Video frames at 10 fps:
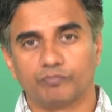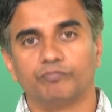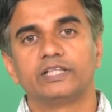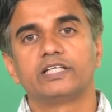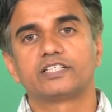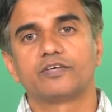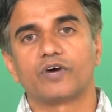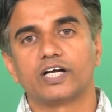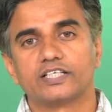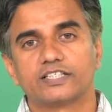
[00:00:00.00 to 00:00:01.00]
With this
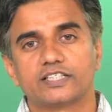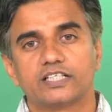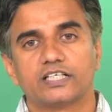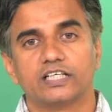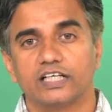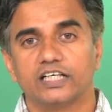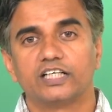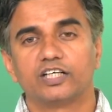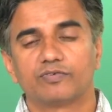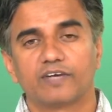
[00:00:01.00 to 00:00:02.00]
device,
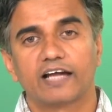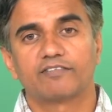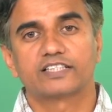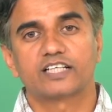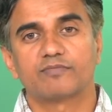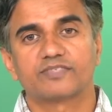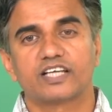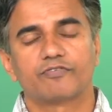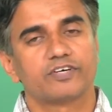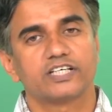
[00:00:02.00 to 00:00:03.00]
learning of language comes
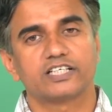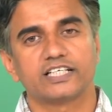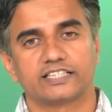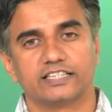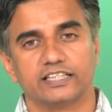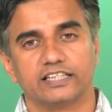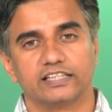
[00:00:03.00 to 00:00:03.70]
effortlessly.